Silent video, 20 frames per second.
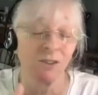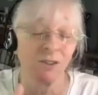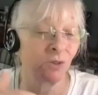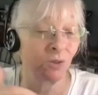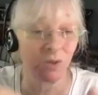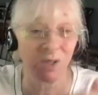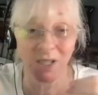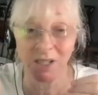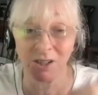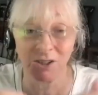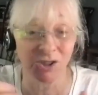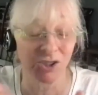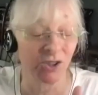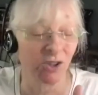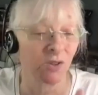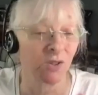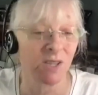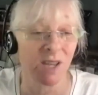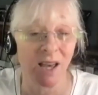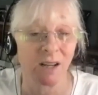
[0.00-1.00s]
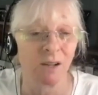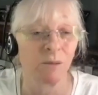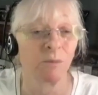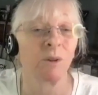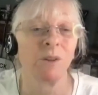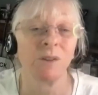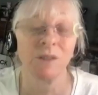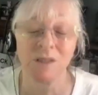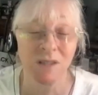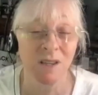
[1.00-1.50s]
You teach those
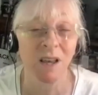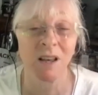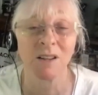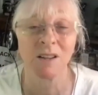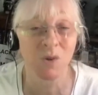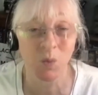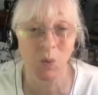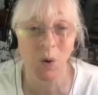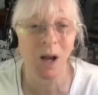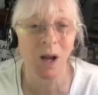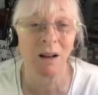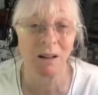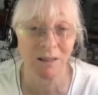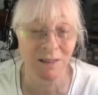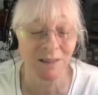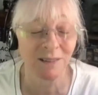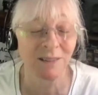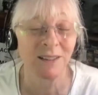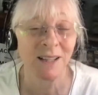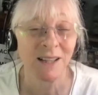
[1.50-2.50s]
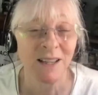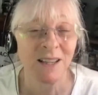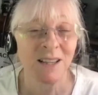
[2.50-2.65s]
animals as well.